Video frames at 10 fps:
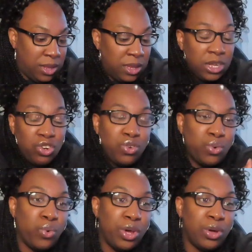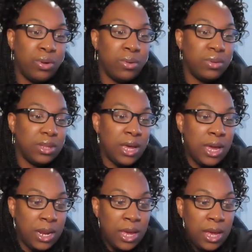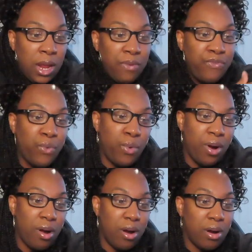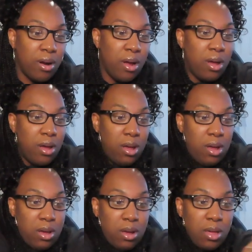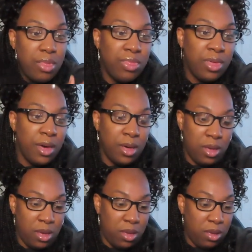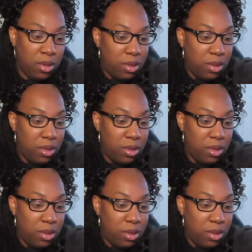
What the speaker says: essential oils in it for the